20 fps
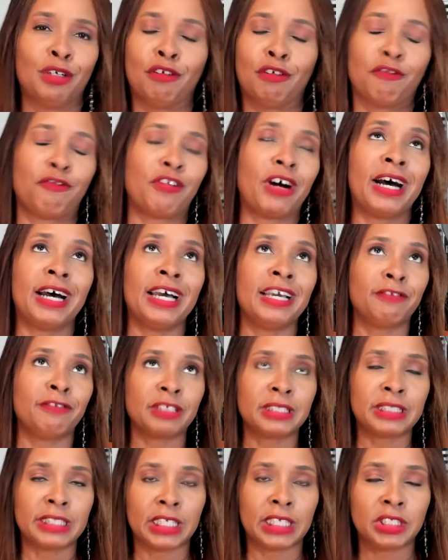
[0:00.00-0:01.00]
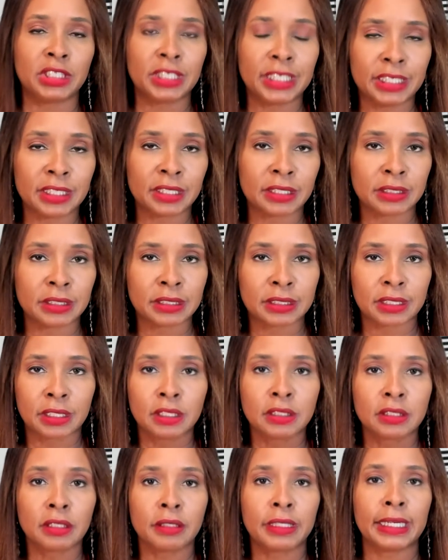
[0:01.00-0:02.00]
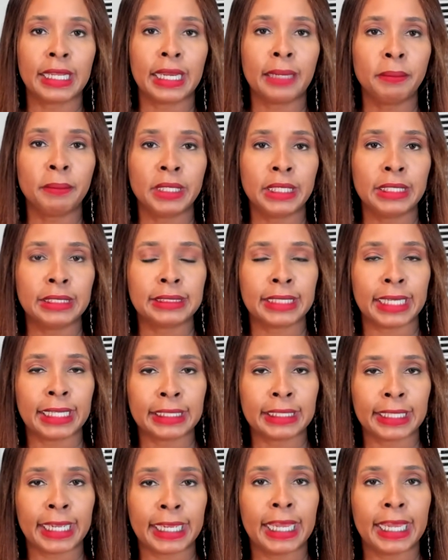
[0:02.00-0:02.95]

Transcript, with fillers: five or 10 years. So then that means that they